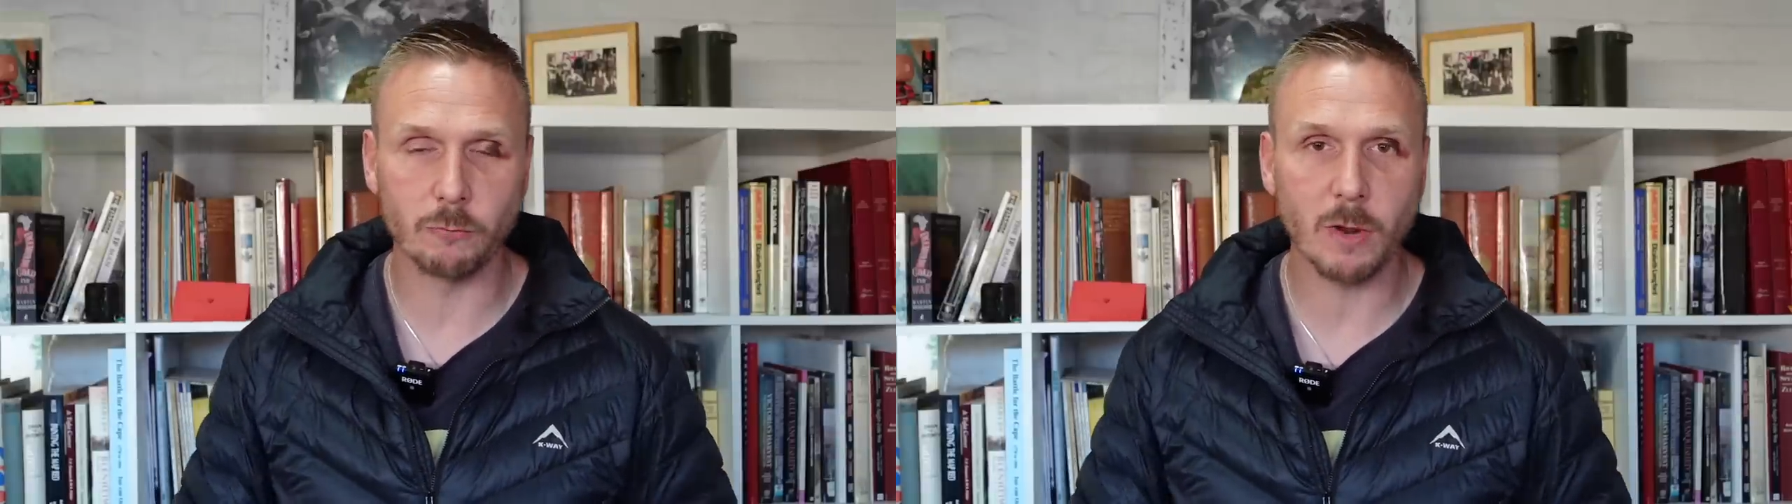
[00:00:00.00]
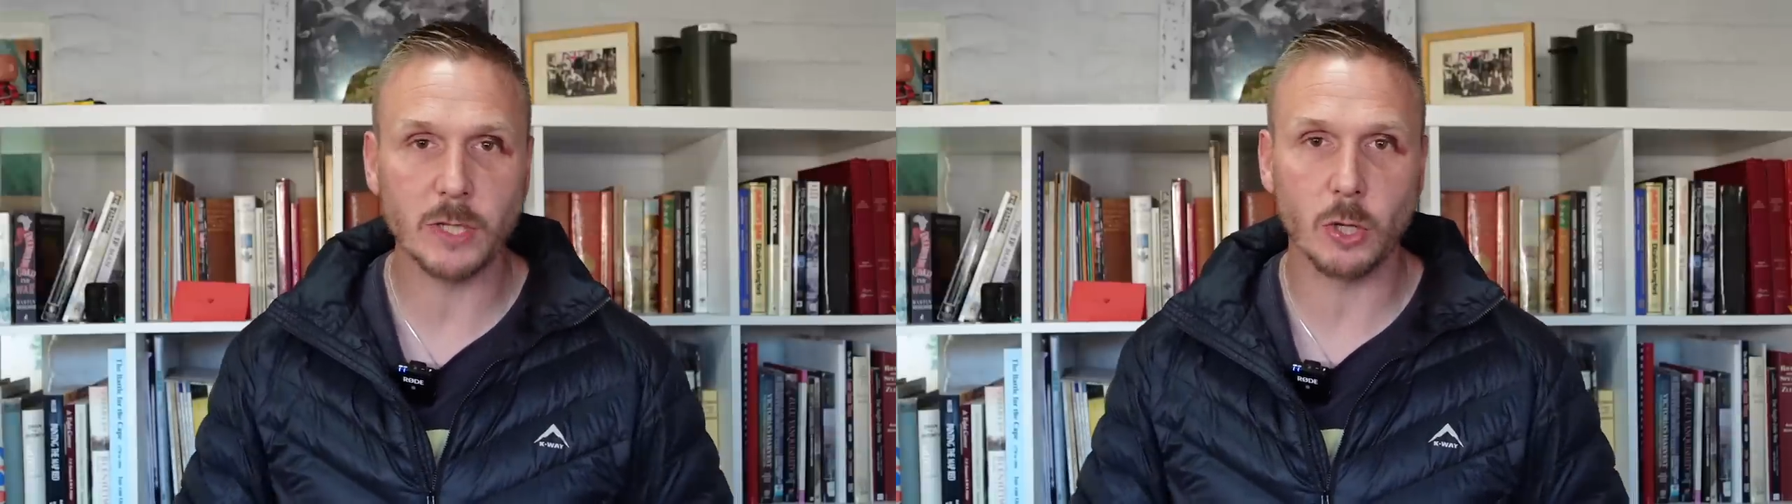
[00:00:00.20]
at
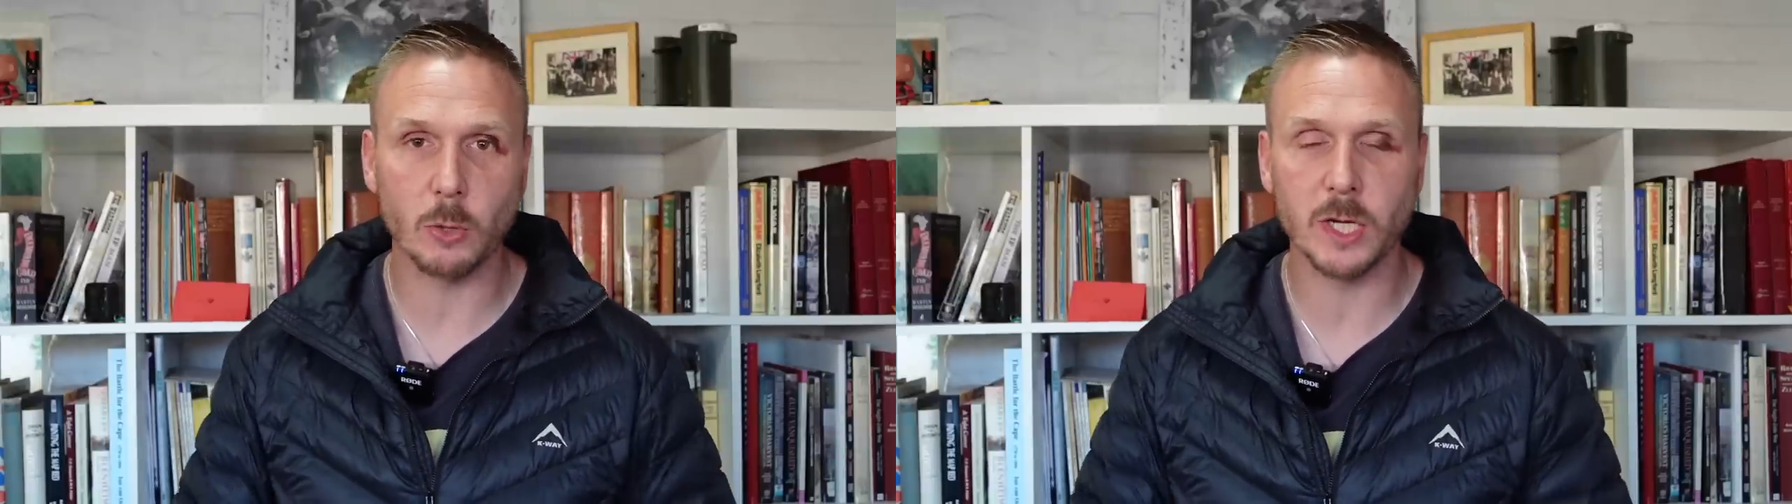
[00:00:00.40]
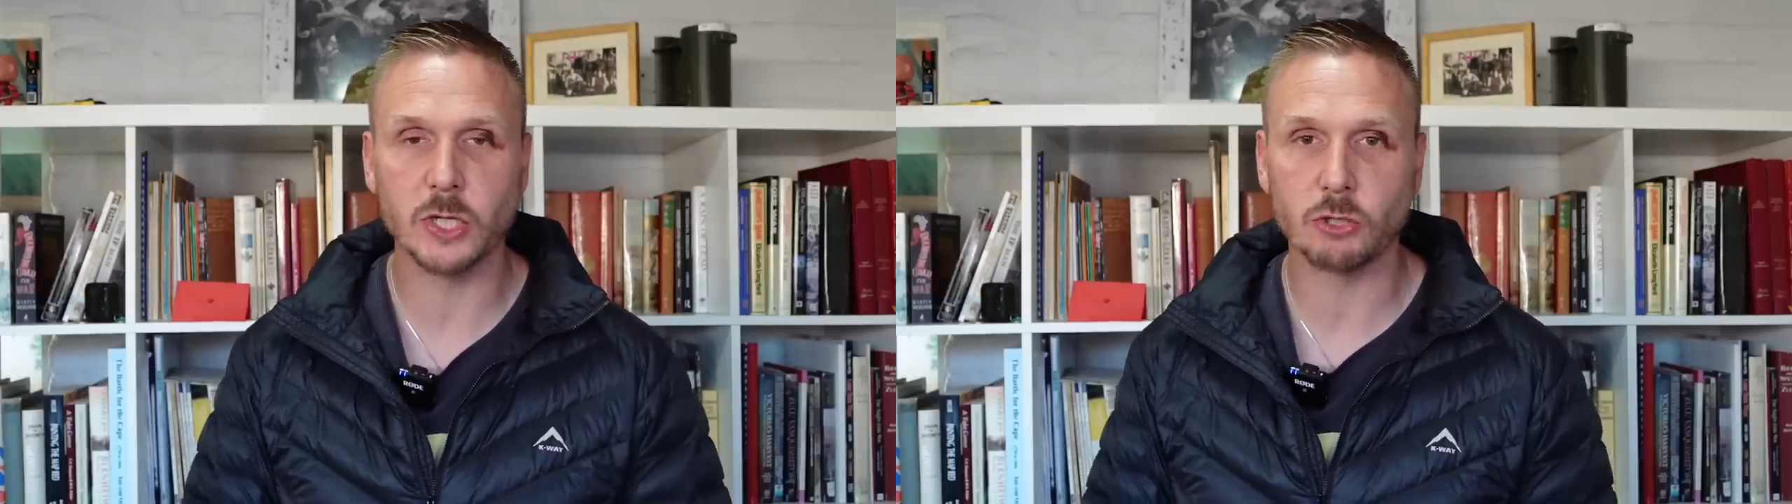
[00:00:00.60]

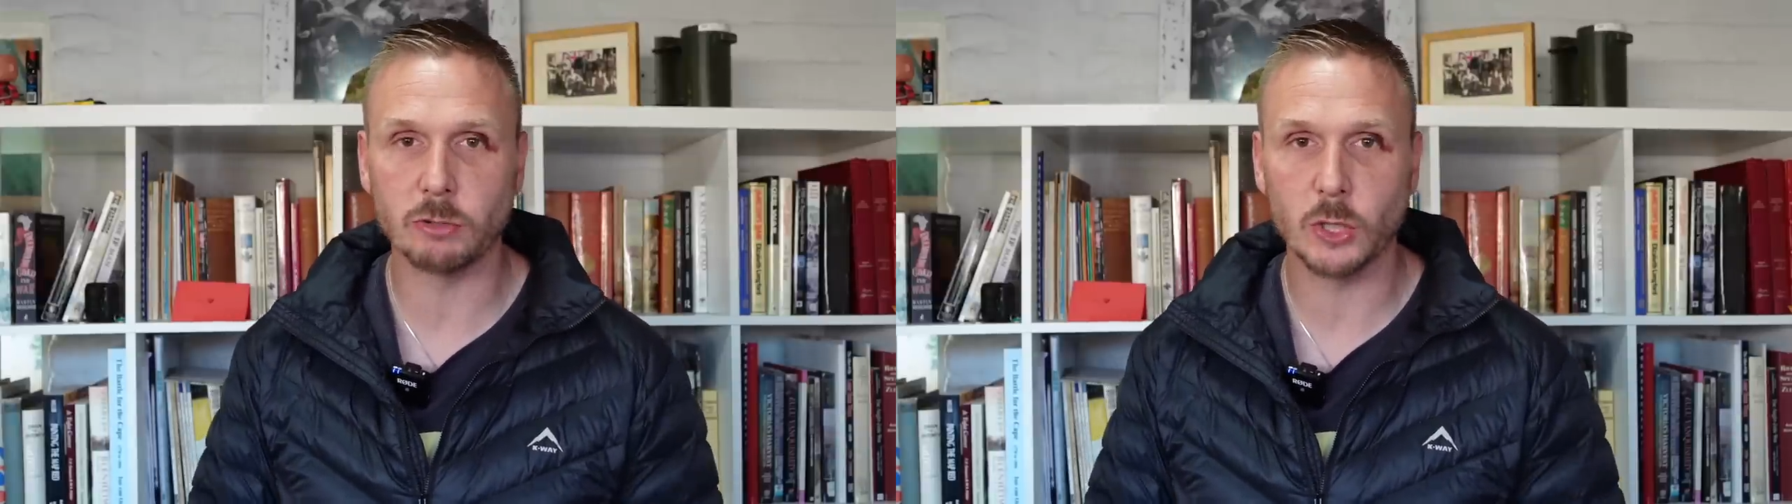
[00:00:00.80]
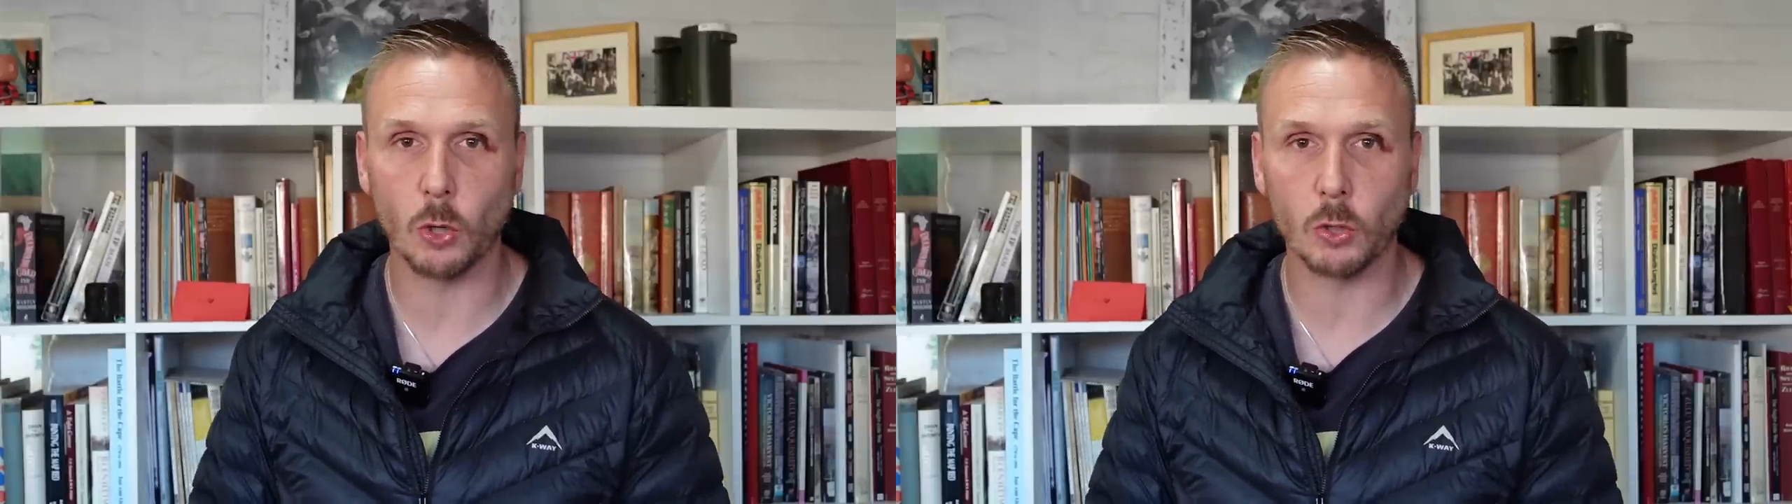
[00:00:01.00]
redcoat history
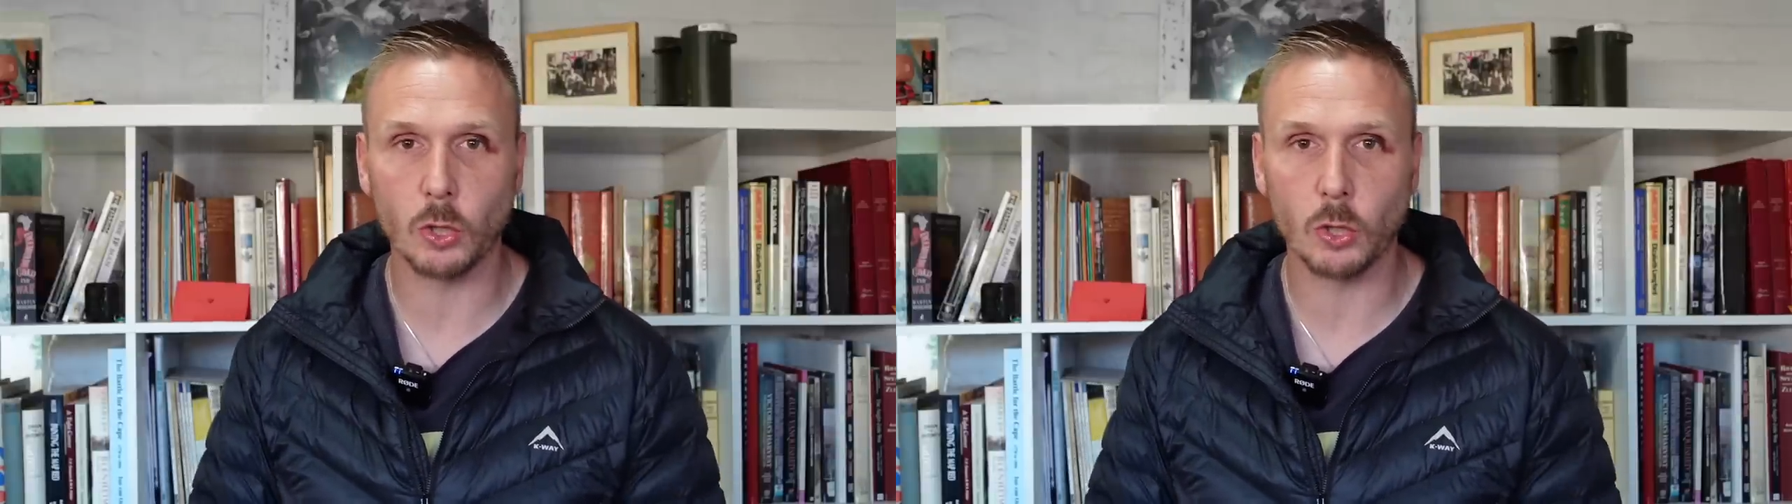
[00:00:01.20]
dot